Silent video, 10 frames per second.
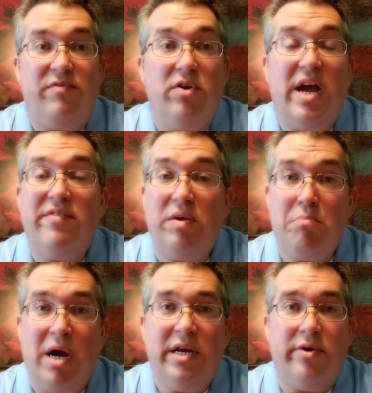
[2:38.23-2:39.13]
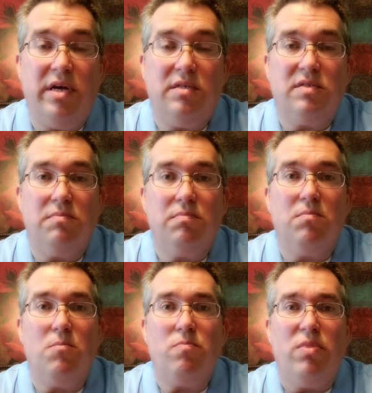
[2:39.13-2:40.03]
you're having migraines,
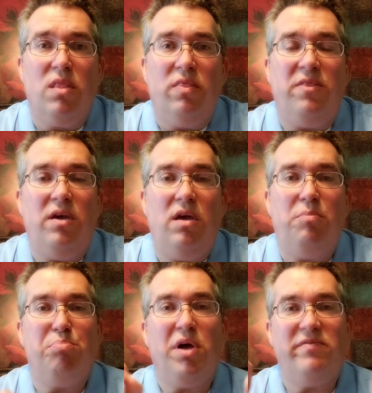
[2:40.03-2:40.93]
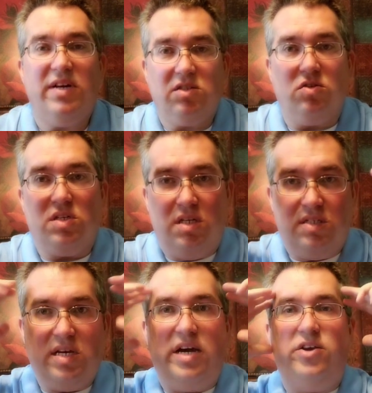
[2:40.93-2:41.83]
the blood vessels
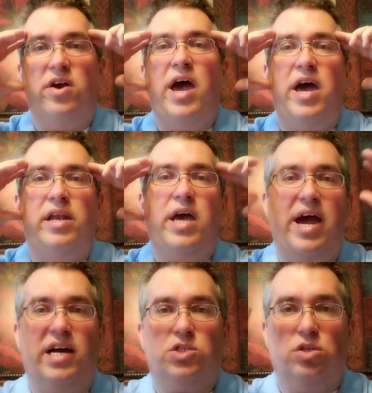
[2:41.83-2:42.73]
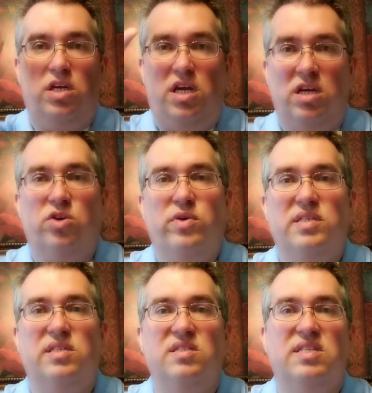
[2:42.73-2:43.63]
inside your head actually
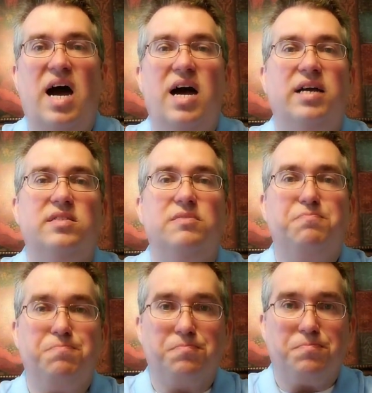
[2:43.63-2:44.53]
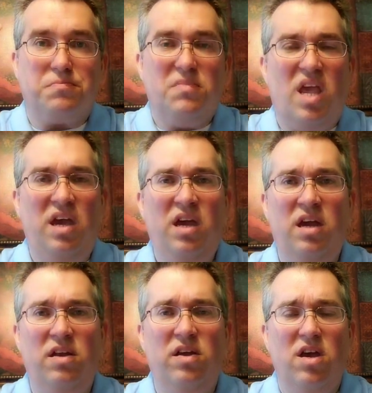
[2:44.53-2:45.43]
increase in size,
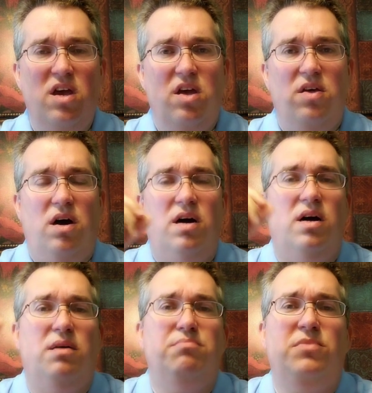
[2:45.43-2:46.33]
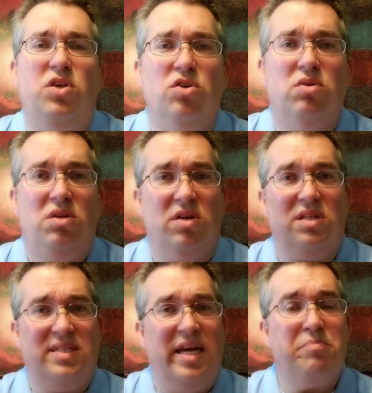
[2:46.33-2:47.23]
and you
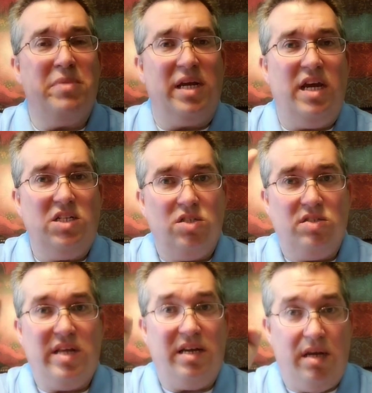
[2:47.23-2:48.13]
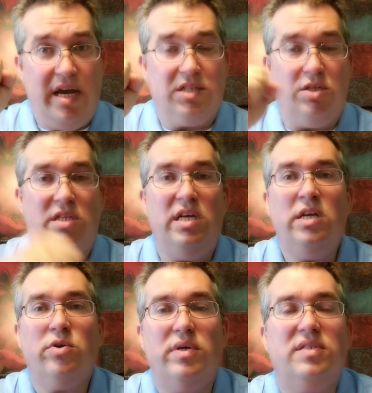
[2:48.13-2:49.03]
can take medications that actually
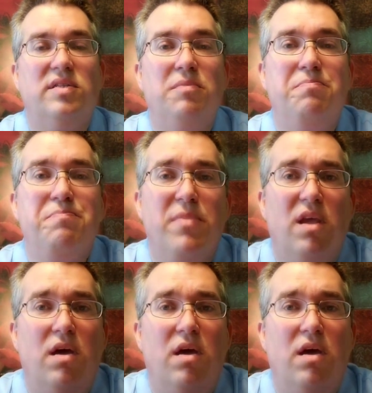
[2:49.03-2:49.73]
decrease them.